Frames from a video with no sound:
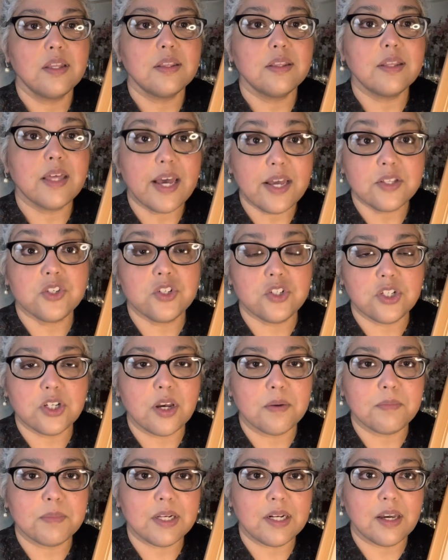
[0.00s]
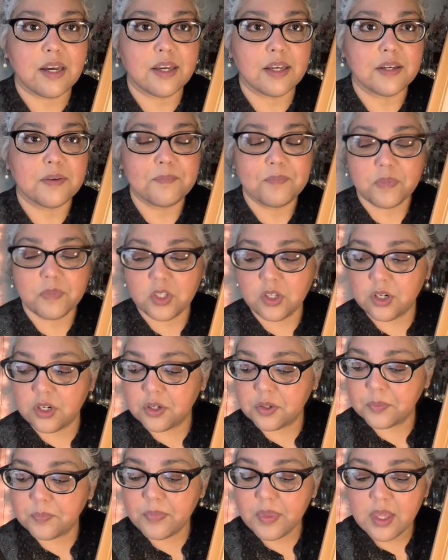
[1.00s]
That's Gemini, you
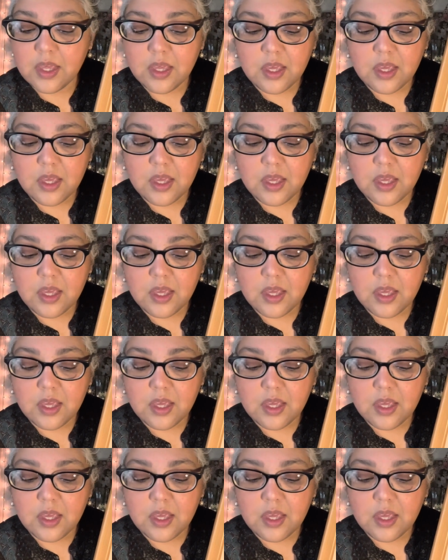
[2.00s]
know?